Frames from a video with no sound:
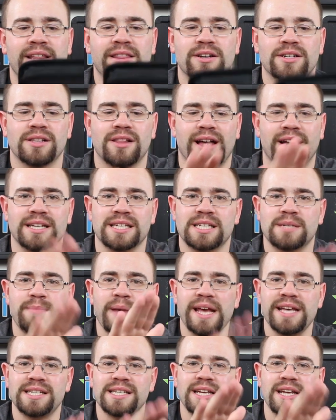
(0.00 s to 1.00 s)
There's a lot of
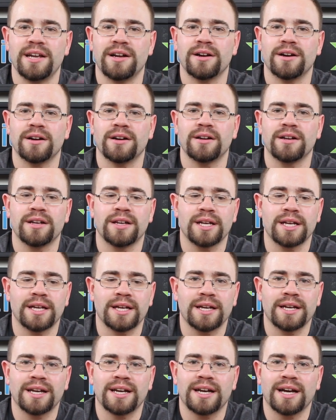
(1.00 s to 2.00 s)
space here.
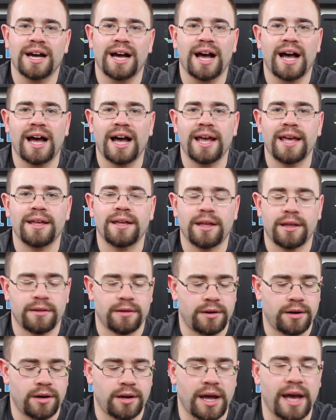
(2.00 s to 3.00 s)
I
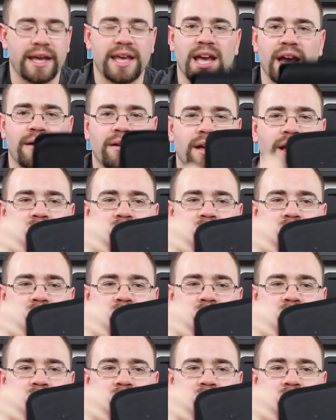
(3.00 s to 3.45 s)
can't...